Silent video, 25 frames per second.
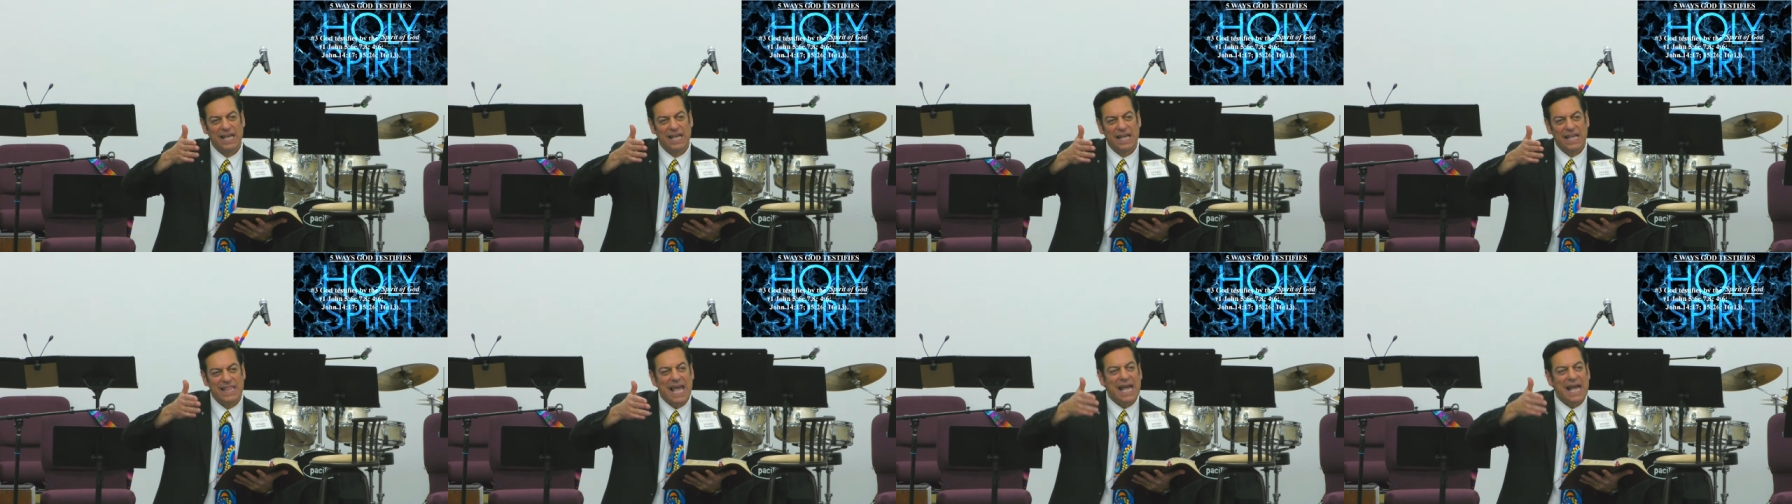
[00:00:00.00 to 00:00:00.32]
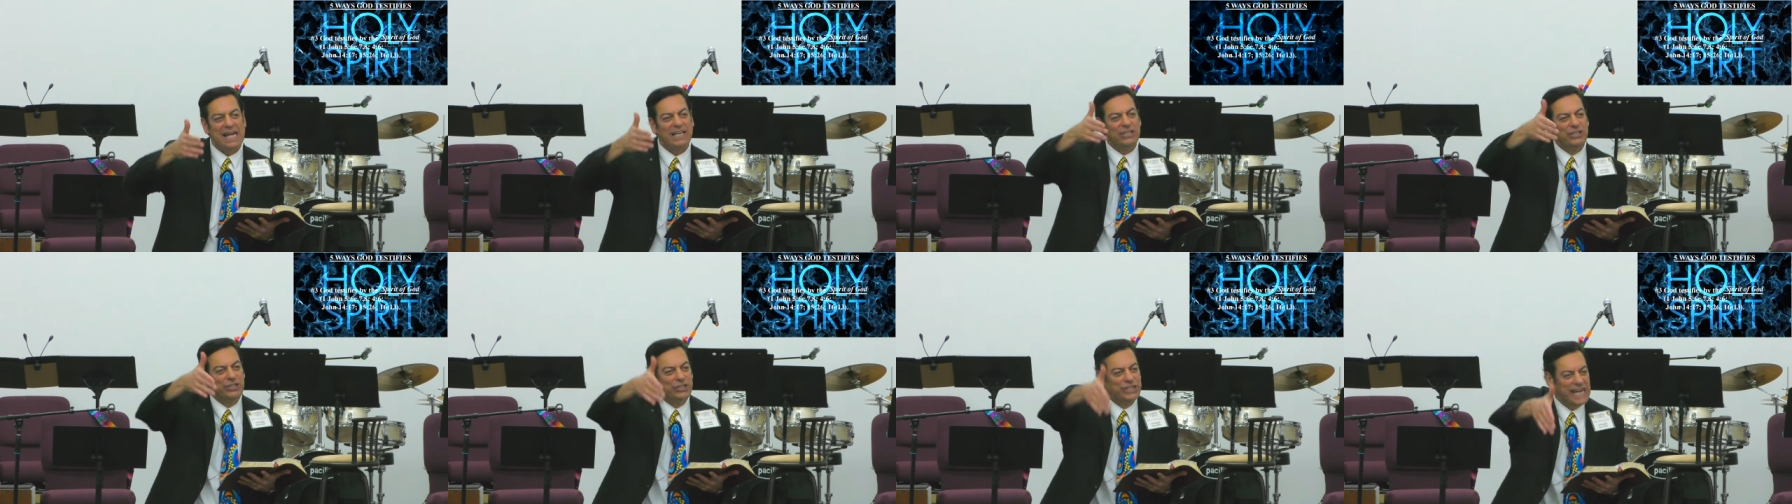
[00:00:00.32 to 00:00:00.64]

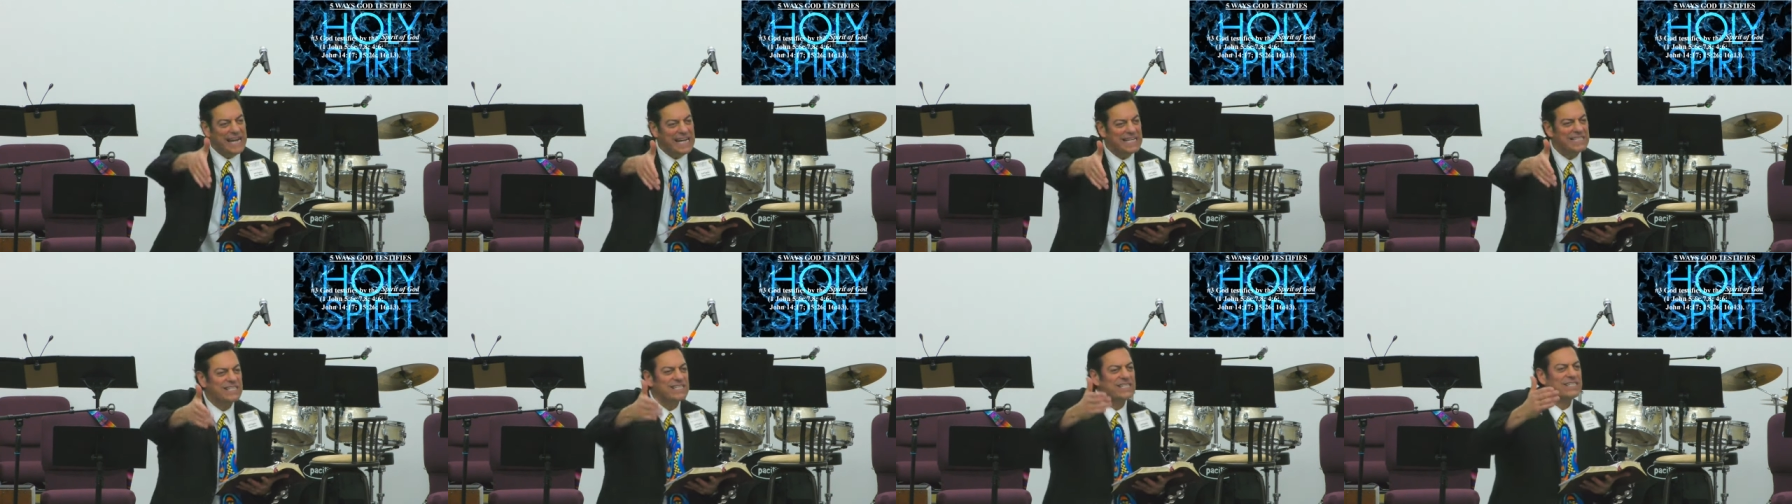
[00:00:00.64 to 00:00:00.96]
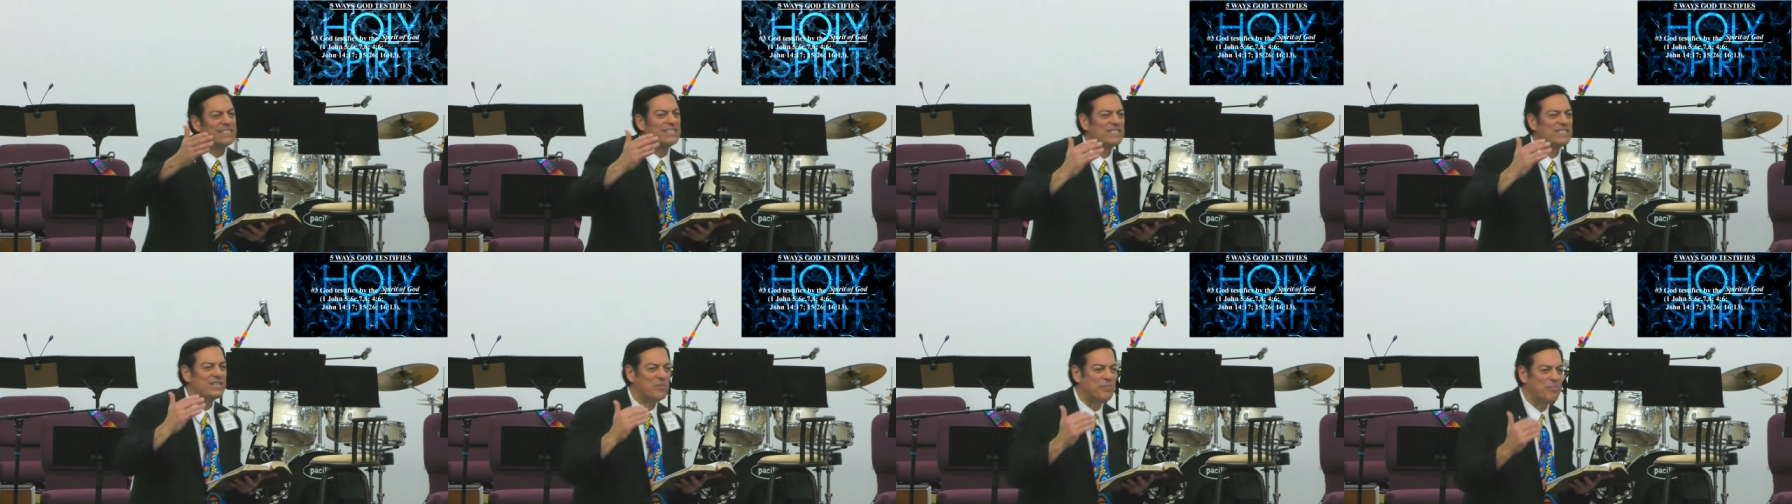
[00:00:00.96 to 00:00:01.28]
that Jesus
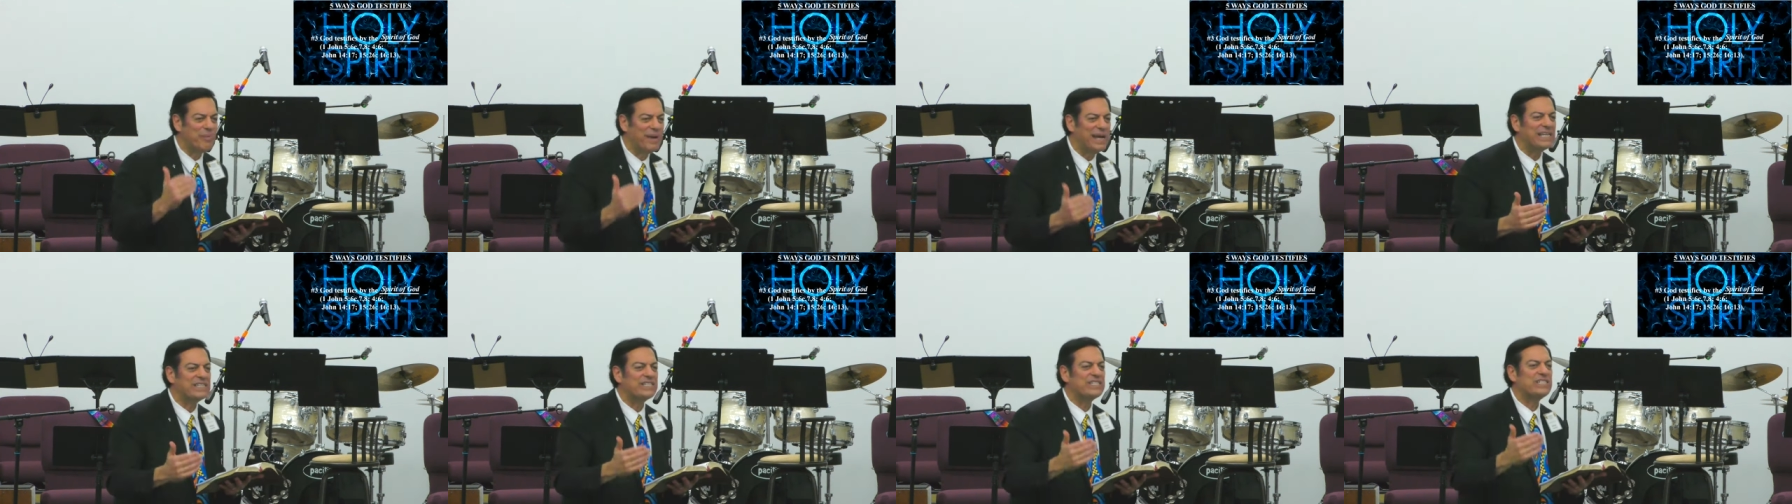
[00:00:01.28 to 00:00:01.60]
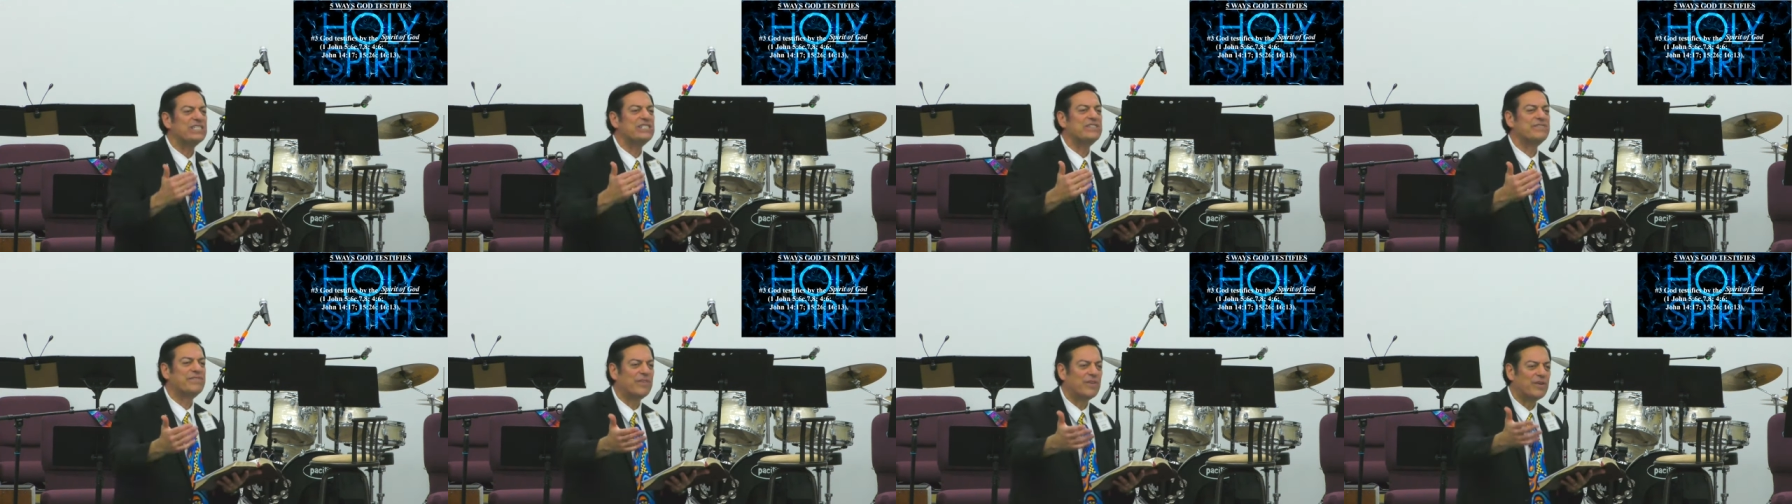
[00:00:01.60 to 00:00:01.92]
is the
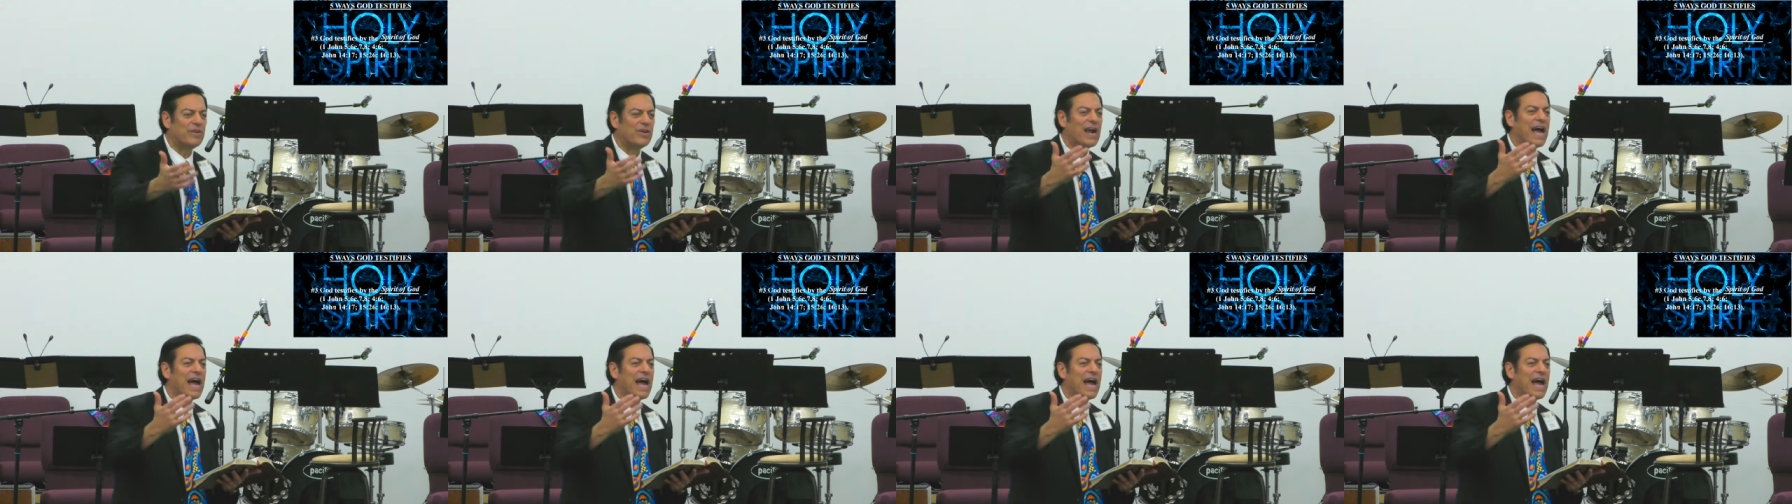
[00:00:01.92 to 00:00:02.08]
basis for